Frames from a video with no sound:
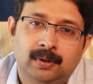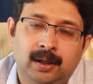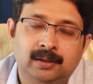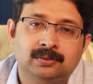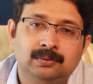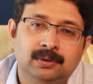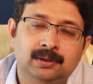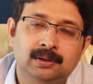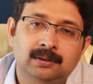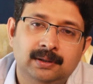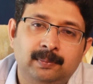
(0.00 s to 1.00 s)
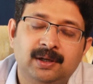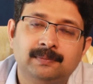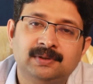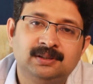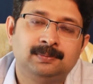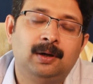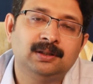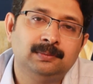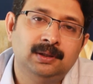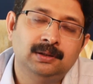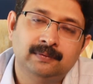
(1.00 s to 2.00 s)
And so that becomes a
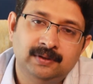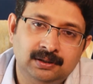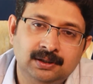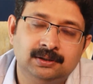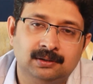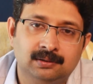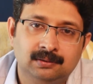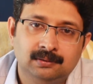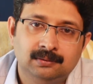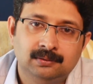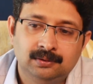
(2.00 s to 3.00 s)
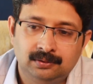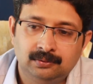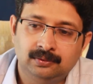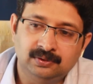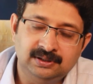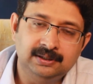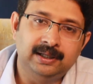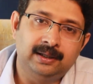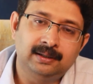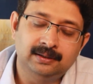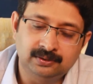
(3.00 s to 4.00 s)
responsibility of the teacher to see
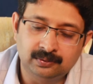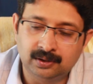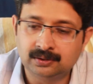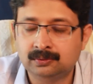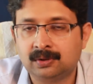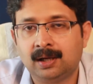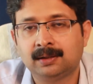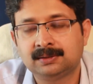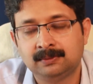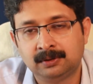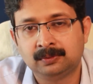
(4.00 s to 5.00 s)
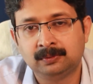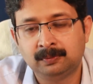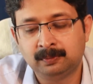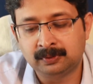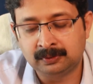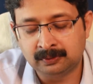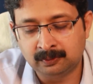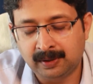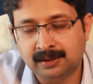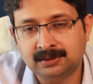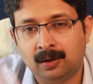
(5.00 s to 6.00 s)
that the students who pass
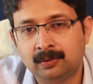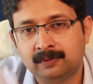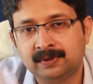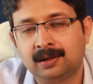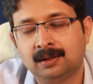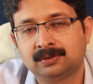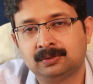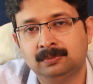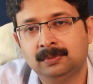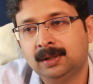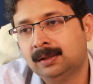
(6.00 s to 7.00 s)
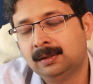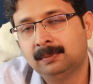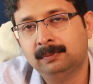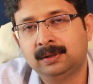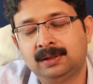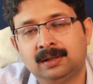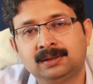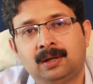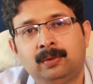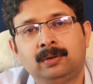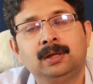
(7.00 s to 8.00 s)
out of the classroom turns
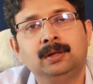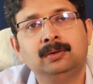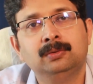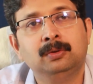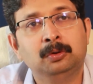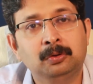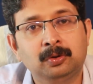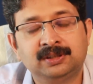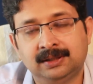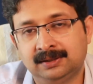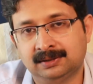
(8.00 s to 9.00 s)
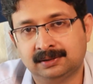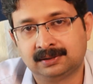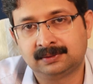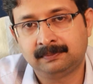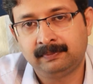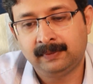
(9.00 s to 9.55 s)
out into good citizens.